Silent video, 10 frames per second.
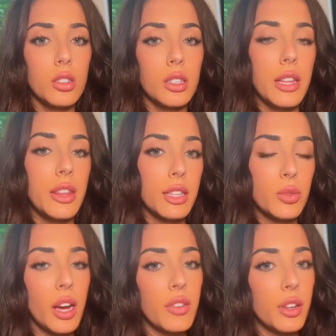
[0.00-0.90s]
And that's
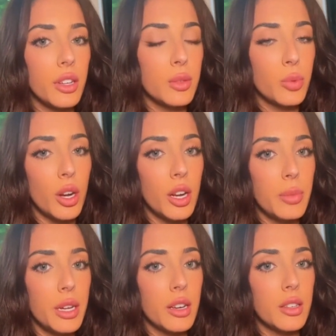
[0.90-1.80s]
why I feel exploited,
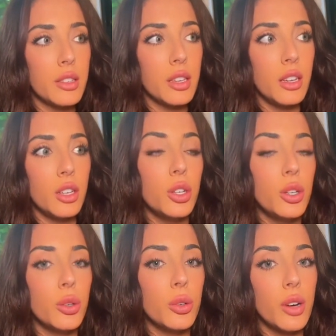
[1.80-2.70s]
because he
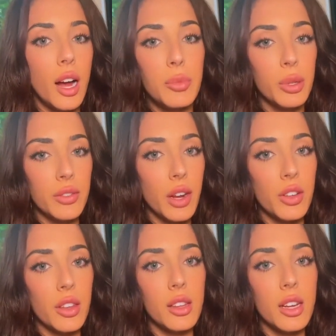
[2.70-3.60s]
knew I believed
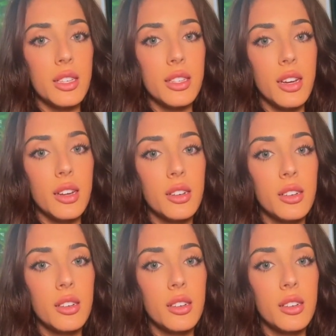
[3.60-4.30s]
everything that he said